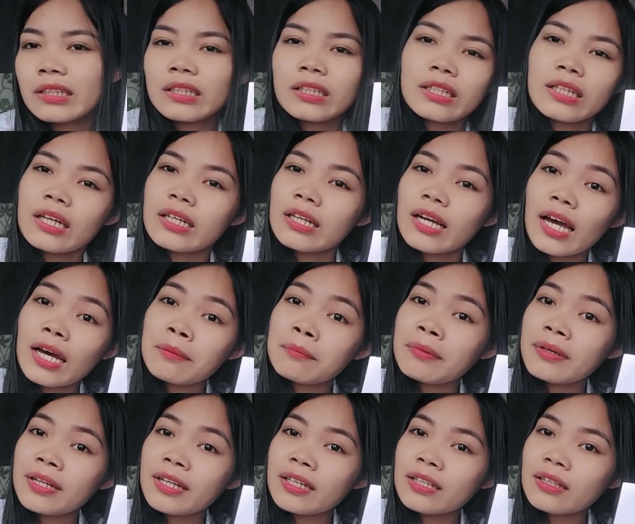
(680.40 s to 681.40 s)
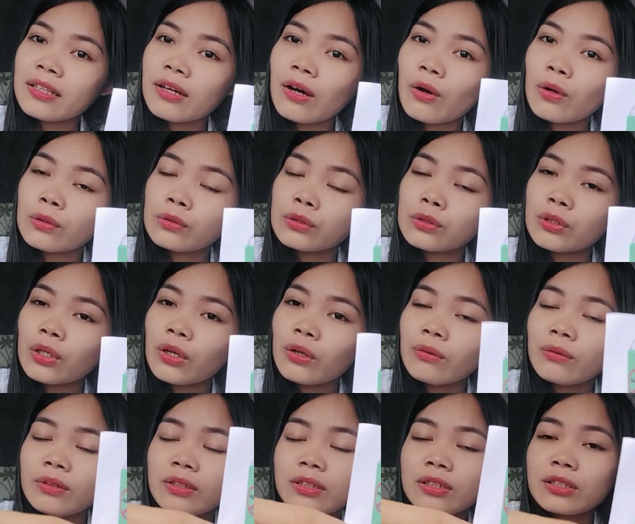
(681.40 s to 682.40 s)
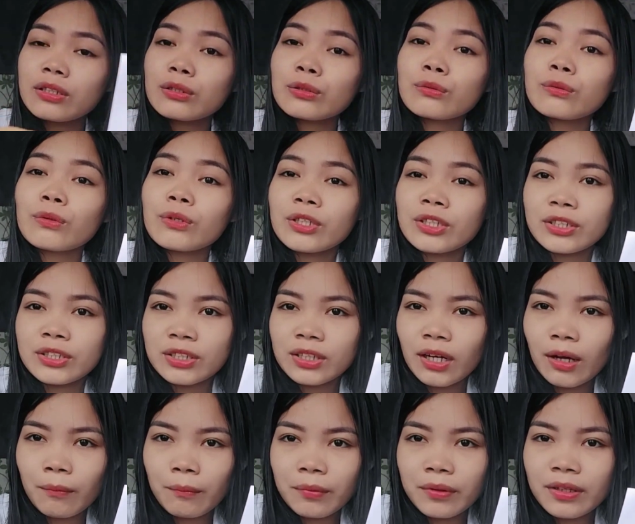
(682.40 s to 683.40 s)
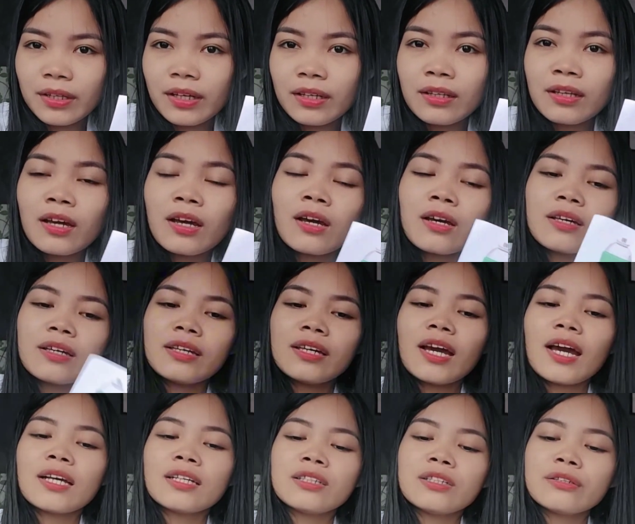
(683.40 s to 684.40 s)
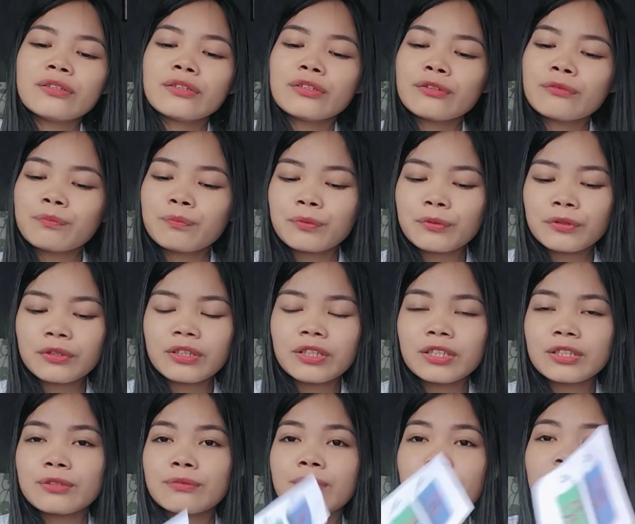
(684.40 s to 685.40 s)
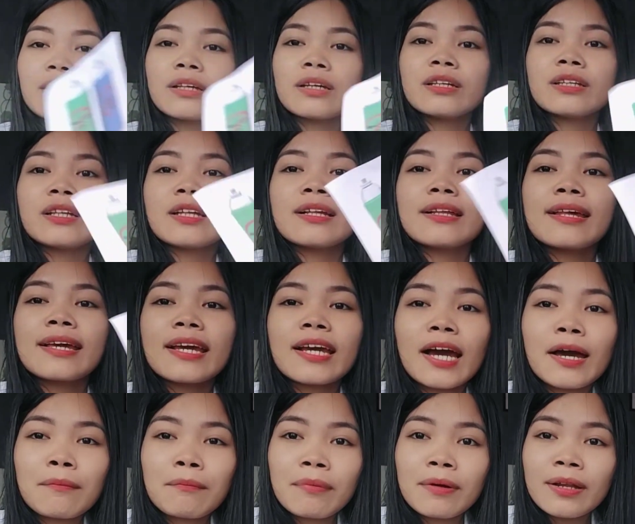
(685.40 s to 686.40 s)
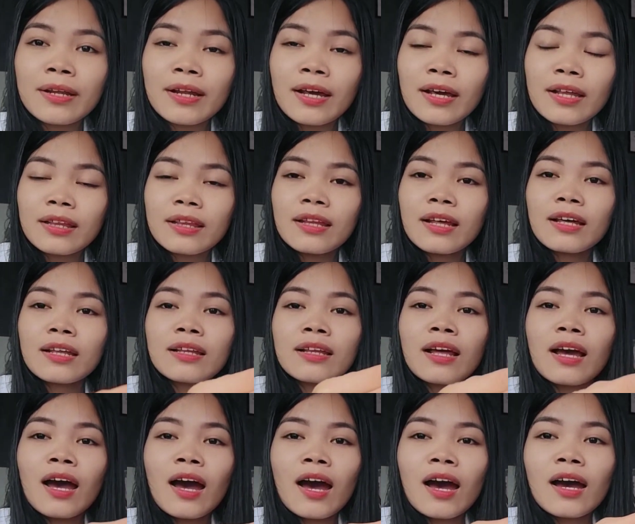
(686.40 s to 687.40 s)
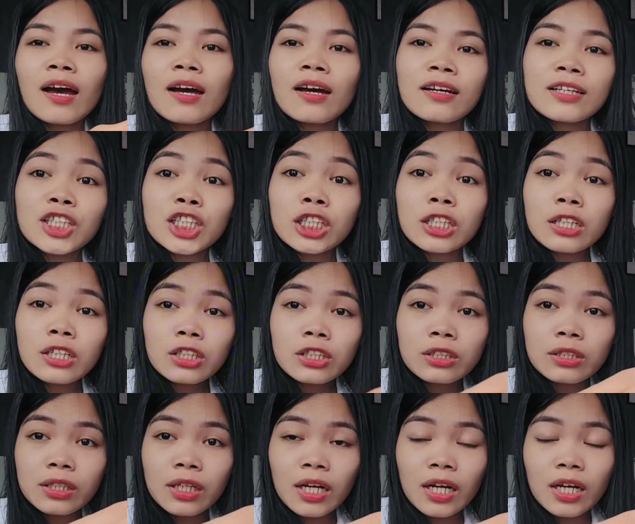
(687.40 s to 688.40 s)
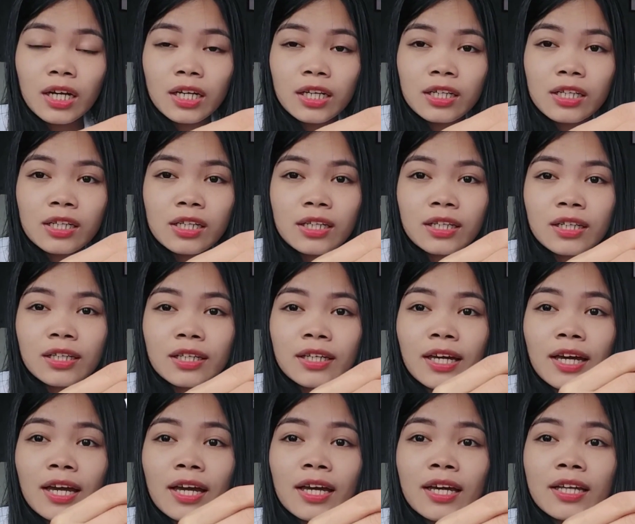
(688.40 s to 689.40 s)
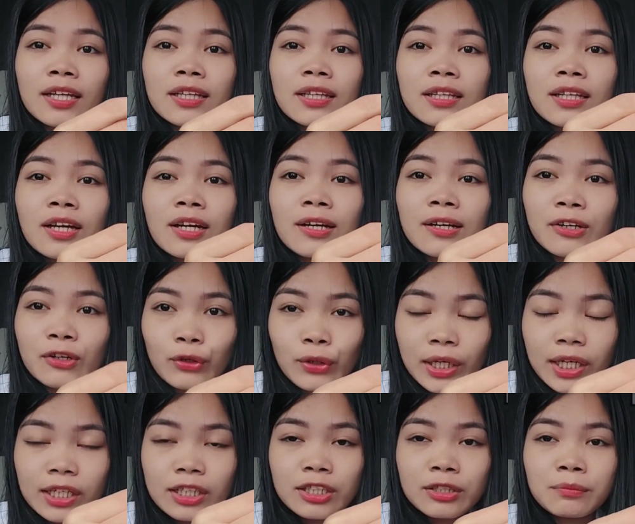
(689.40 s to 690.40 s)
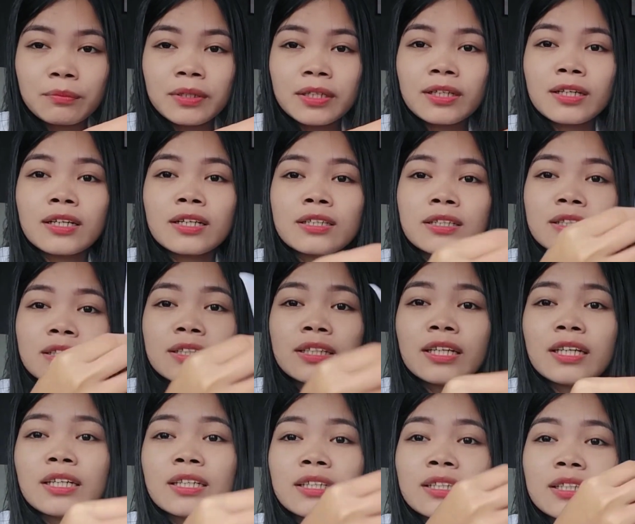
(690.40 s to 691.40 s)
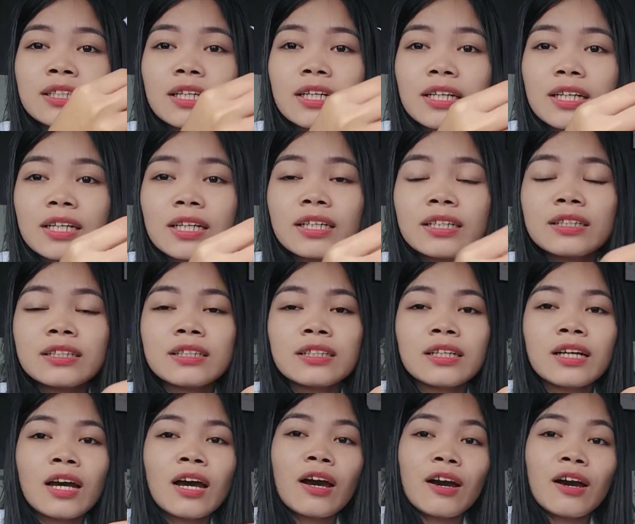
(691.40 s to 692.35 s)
In the cabinet also? In the storage cabinet? Yes, you should put this one in the cabinet that children can't reach because this is